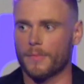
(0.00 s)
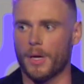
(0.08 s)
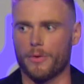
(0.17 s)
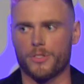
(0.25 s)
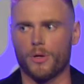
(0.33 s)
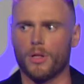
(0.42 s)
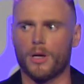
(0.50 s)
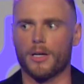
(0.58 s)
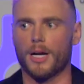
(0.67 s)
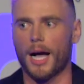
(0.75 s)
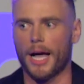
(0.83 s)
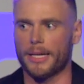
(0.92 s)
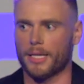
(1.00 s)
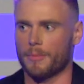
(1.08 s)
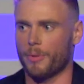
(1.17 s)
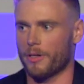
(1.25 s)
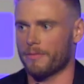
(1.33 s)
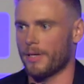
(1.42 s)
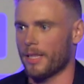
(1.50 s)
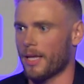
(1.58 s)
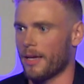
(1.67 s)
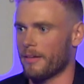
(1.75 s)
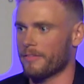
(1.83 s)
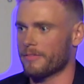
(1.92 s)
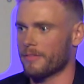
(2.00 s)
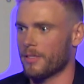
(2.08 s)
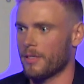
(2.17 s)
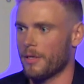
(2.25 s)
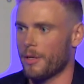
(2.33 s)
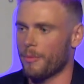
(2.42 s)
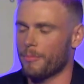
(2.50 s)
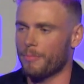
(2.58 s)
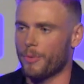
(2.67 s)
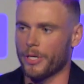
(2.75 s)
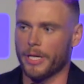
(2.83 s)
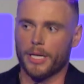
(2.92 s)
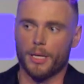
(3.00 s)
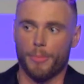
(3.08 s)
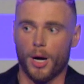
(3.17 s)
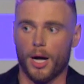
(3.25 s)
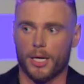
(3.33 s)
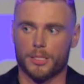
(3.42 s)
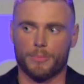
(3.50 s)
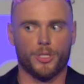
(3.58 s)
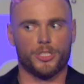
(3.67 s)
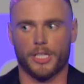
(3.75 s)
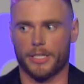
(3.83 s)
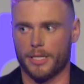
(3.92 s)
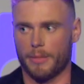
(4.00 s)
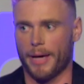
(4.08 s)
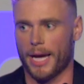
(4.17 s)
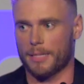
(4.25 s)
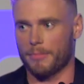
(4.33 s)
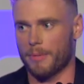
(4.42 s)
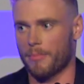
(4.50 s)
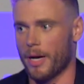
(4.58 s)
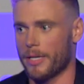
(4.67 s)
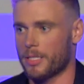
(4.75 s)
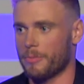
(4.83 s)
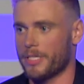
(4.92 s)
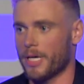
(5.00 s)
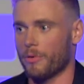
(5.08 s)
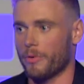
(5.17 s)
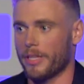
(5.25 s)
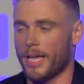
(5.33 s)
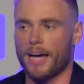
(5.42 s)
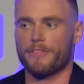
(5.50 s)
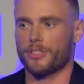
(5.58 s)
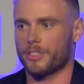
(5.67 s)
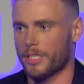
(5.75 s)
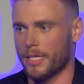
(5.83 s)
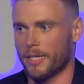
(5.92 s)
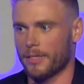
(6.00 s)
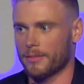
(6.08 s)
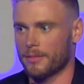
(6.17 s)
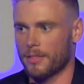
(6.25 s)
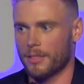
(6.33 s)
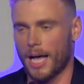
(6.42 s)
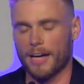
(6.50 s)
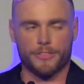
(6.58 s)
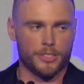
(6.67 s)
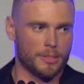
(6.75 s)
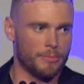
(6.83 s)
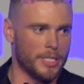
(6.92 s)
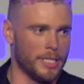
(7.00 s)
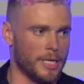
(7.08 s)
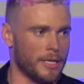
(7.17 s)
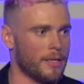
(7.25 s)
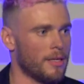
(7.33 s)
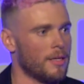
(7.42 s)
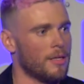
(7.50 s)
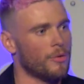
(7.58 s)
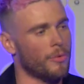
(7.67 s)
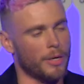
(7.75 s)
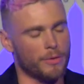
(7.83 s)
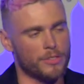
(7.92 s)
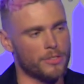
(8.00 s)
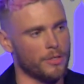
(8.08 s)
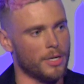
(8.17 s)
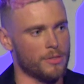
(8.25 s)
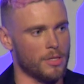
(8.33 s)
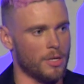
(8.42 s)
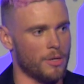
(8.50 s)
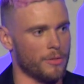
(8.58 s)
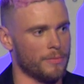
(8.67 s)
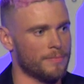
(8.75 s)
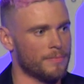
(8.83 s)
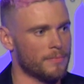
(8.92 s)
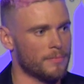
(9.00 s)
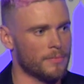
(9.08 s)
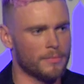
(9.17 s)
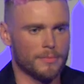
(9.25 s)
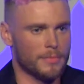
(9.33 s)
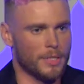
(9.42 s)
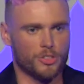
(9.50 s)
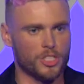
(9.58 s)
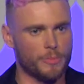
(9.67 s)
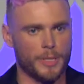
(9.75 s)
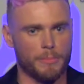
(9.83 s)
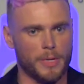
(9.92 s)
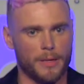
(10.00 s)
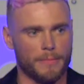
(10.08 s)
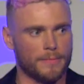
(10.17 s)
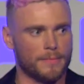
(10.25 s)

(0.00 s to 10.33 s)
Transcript: I was no longer hiding a part of my life, putting it in a box, pushing it to the back of my mind to be dealt with after skiing, after competing, when I was certain I was alone. I was just being me.